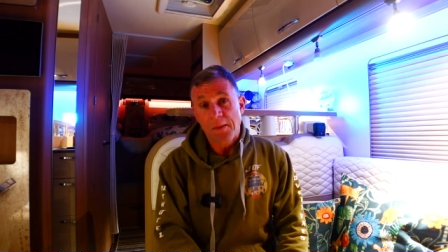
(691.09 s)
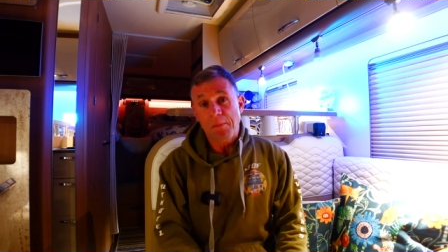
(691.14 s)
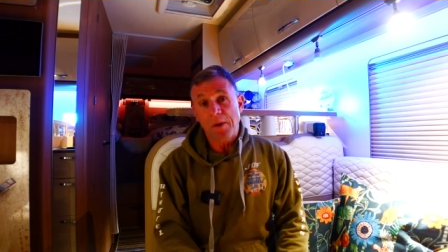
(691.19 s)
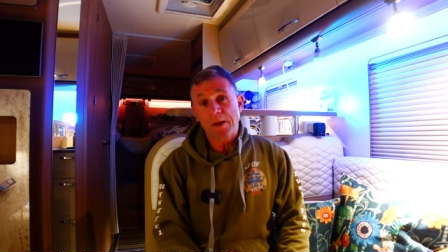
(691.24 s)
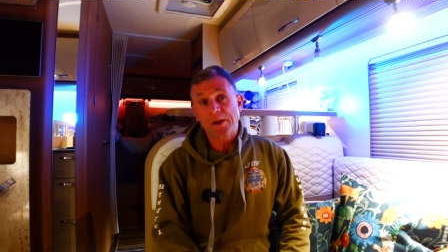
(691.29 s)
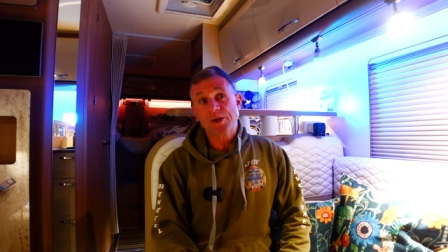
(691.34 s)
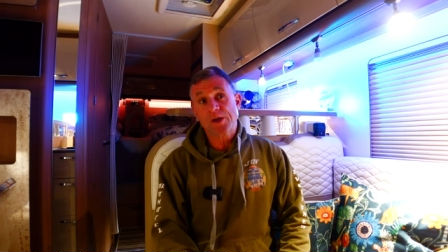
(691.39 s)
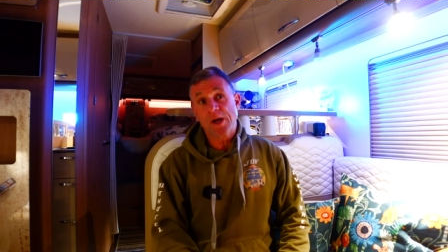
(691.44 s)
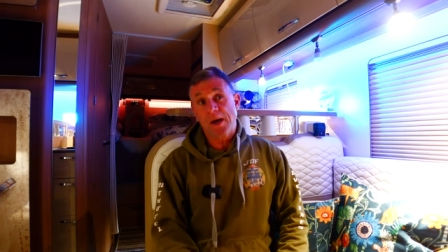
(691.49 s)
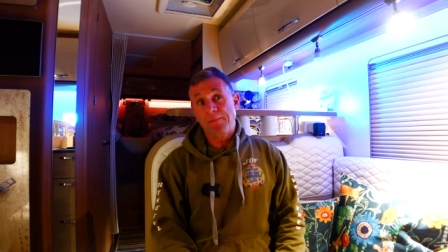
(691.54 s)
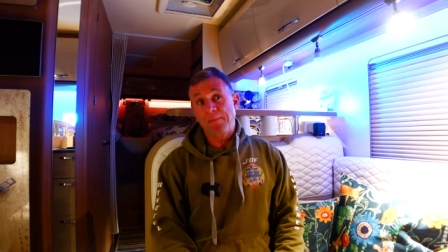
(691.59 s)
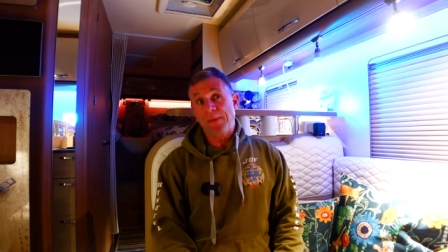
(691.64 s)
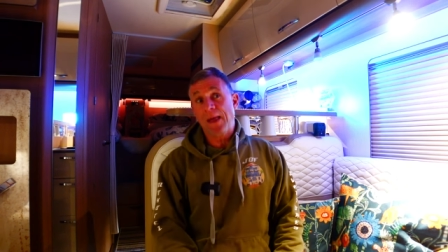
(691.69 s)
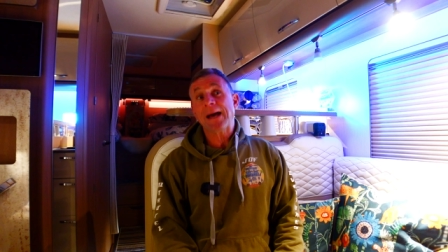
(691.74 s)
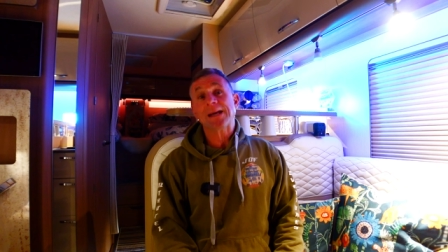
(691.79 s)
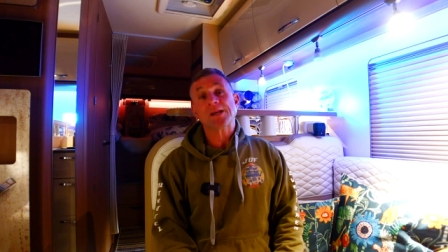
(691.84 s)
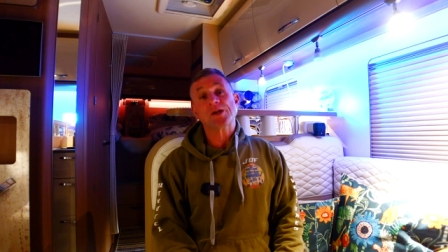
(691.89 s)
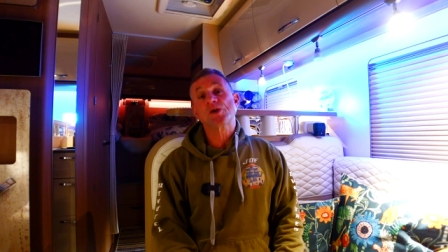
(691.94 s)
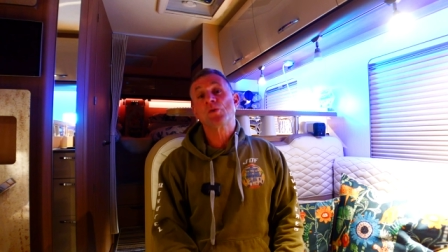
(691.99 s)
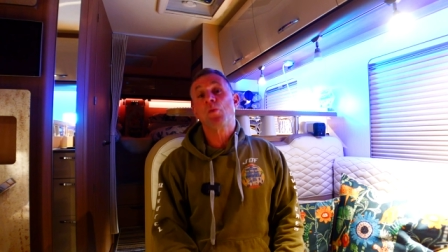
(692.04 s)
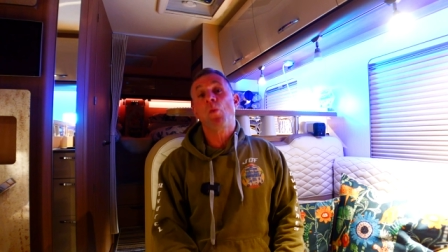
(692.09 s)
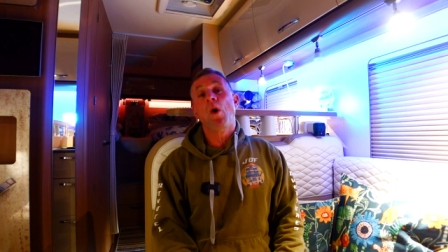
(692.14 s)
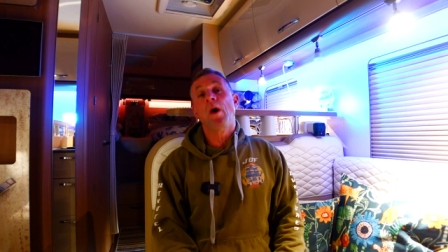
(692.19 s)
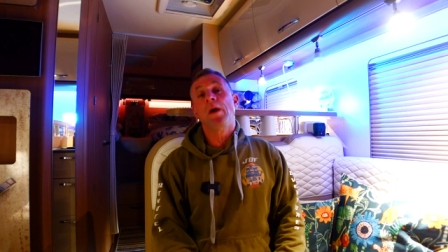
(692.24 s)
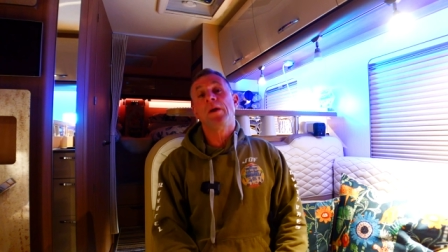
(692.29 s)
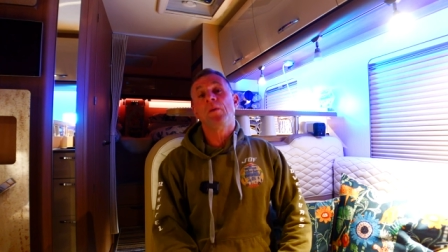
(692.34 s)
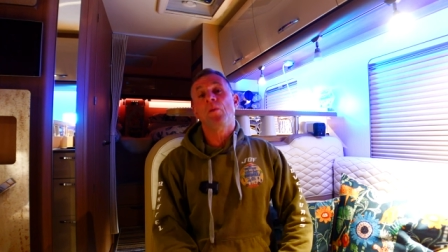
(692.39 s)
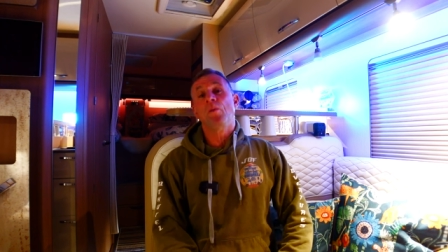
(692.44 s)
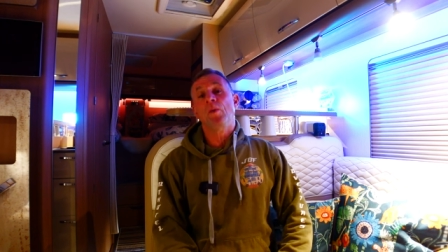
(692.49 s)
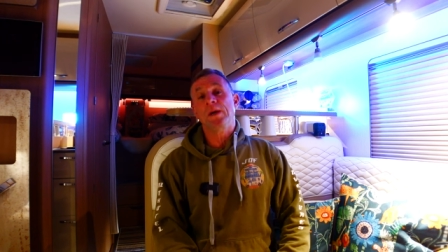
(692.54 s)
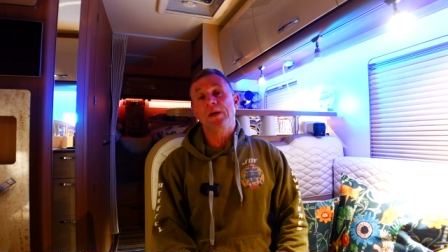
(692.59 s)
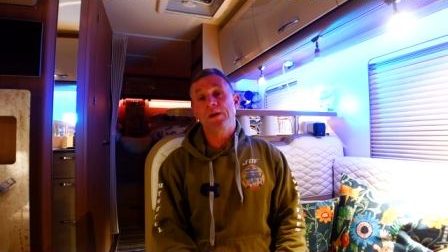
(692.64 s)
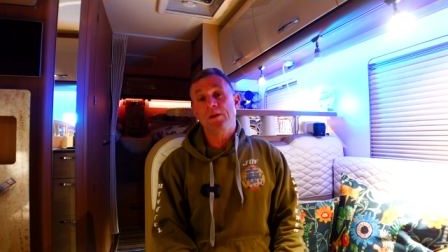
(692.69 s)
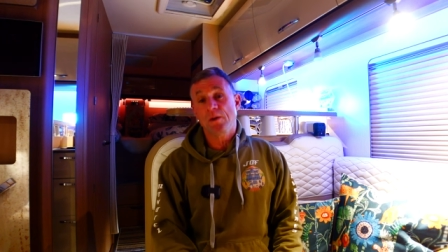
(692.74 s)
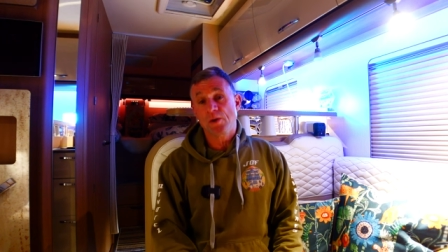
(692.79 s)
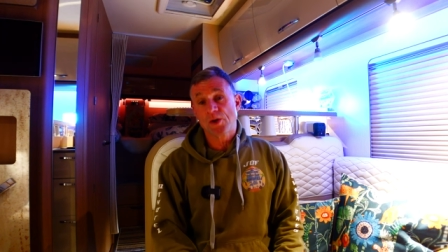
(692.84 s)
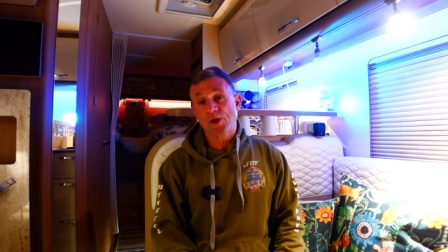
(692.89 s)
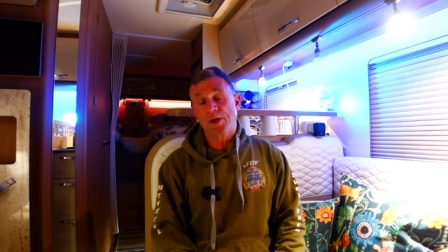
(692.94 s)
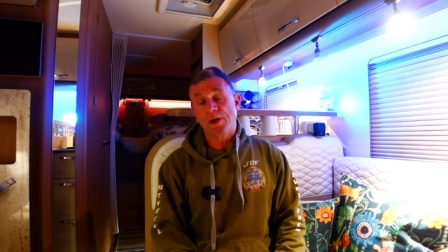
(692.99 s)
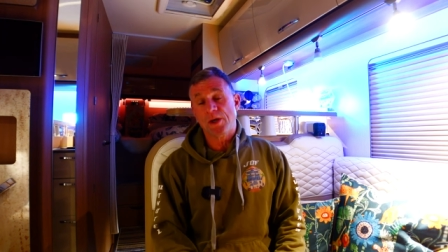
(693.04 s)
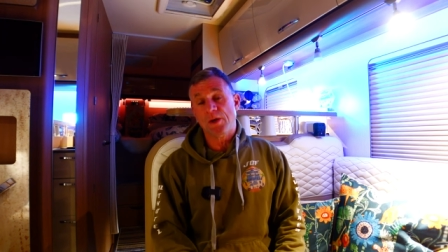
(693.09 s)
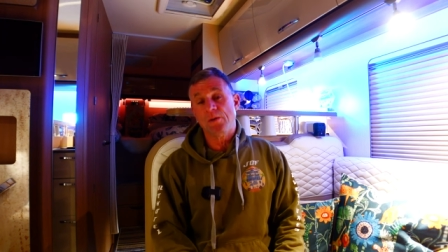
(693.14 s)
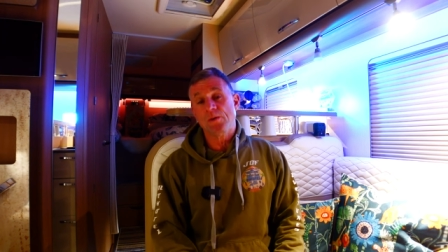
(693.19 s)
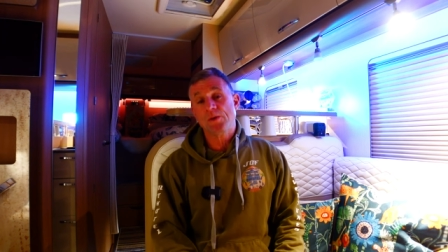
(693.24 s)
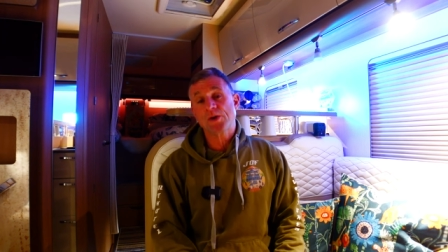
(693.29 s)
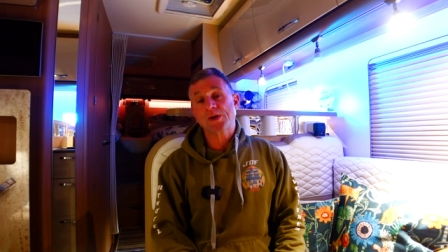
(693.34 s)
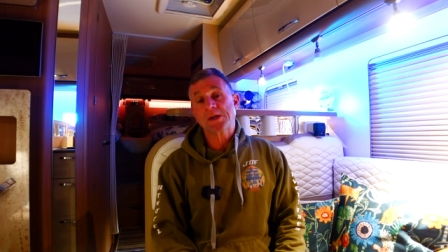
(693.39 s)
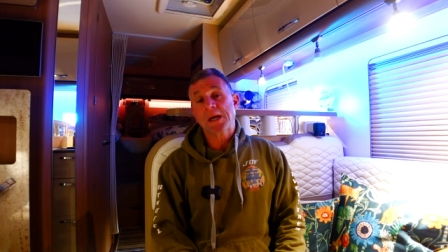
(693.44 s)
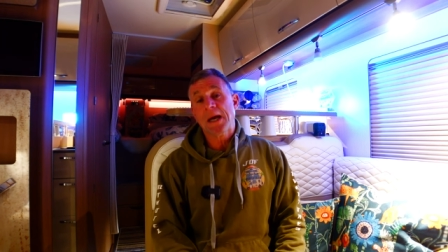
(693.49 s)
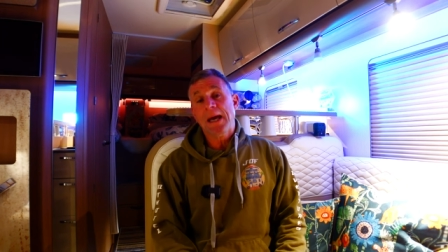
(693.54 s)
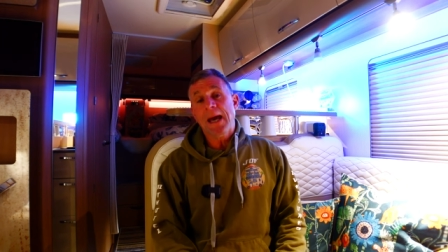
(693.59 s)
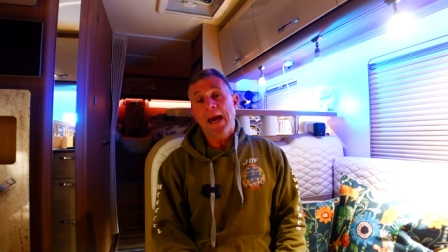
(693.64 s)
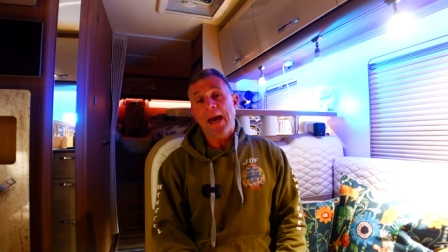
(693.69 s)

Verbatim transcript: But um, that's one we used to use,